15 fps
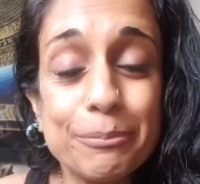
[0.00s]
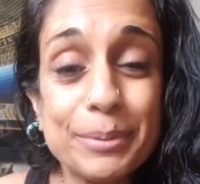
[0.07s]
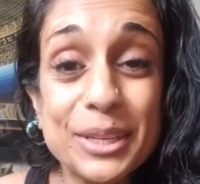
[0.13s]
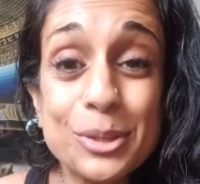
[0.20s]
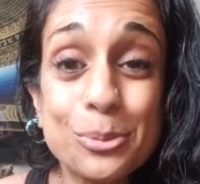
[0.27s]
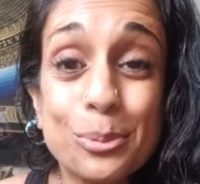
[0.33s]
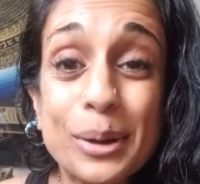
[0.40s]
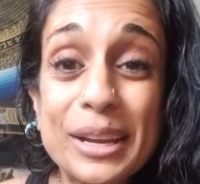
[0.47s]
Be
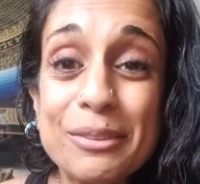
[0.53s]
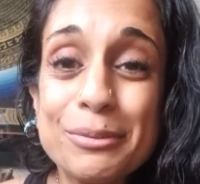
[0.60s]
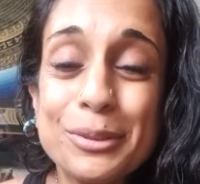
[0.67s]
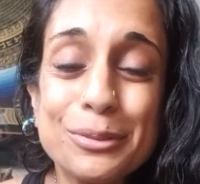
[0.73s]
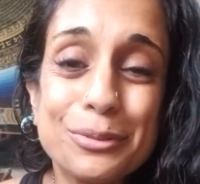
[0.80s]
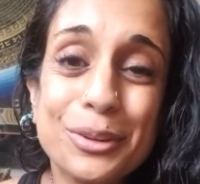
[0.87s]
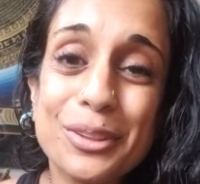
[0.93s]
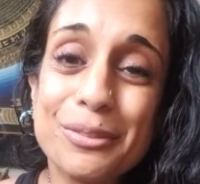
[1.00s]
grateful
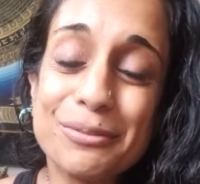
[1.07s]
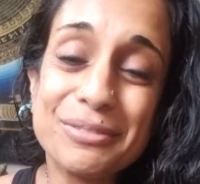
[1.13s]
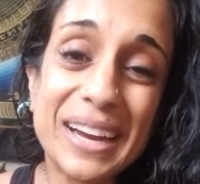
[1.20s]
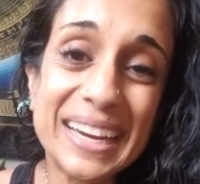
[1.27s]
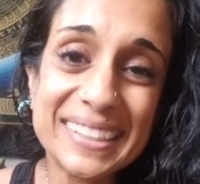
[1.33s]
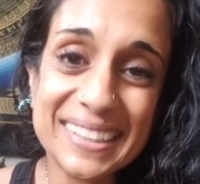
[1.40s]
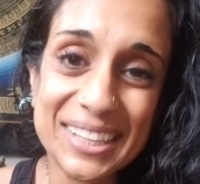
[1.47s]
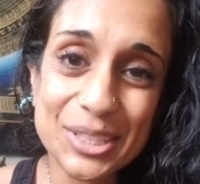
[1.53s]
for the
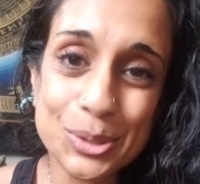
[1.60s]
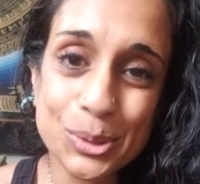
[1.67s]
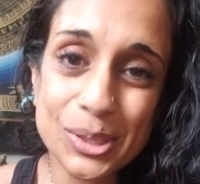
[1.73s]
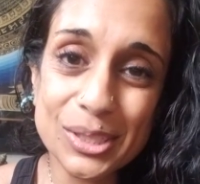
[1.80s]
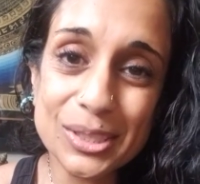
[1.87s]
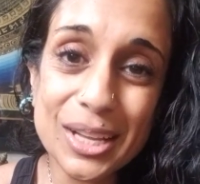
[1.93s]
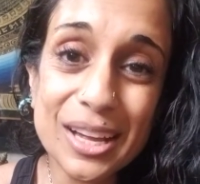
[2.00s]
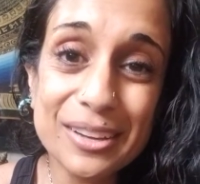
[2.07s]
fact that your
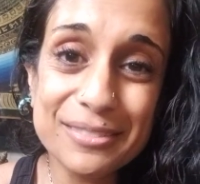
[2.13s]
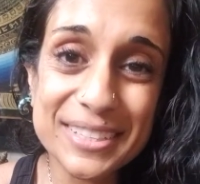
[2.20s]
love